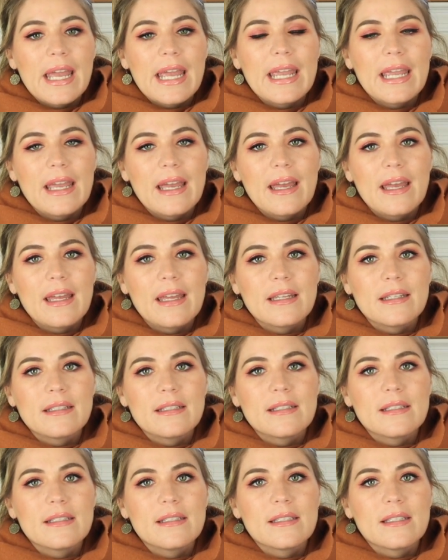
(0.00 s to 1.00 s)

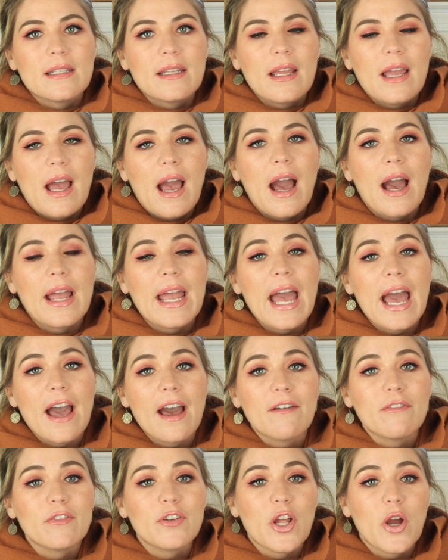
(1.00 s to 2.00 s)
and I
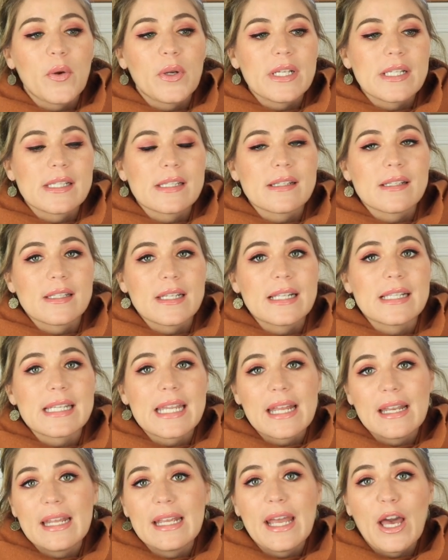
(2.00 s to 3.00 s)
have noticed since
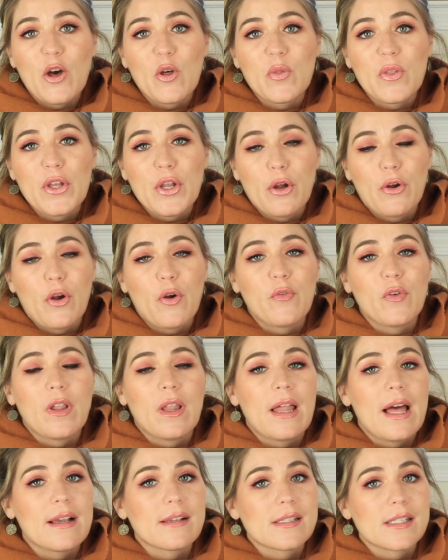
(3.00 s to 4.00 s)
eating healthier over
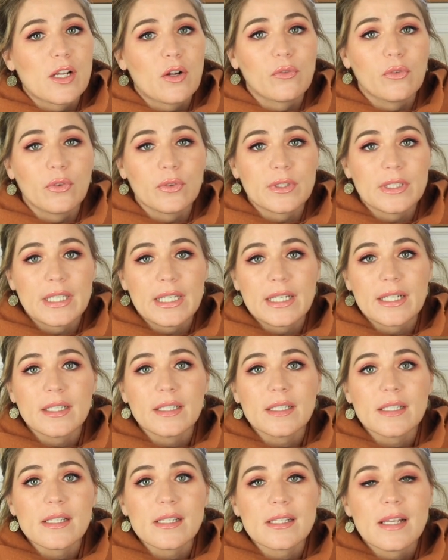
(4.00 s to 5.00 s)
the last several
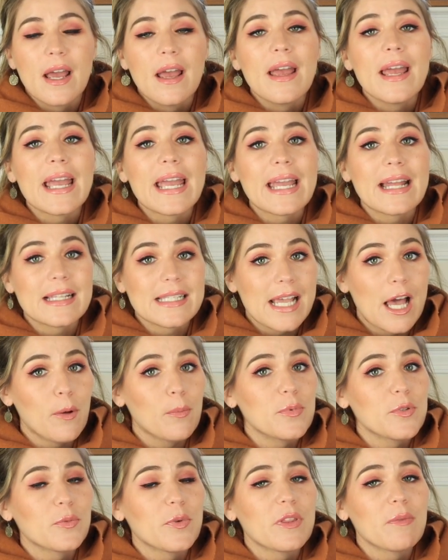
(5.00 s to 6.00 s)
years it's
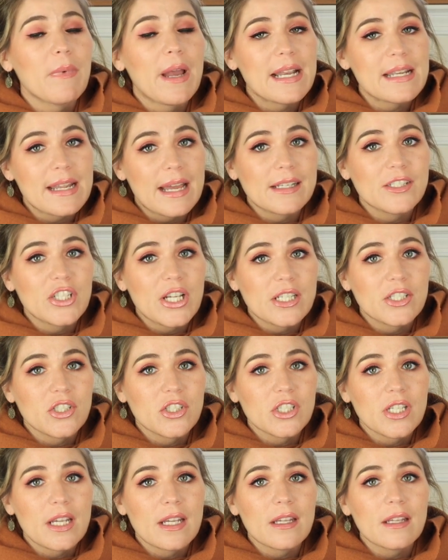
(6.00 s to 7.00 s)
helped with my
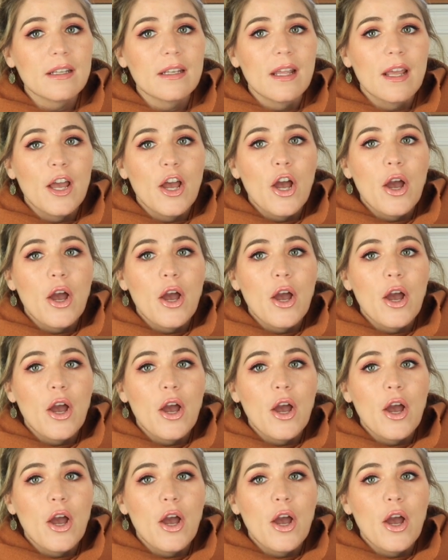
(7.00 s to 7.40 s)
digestion.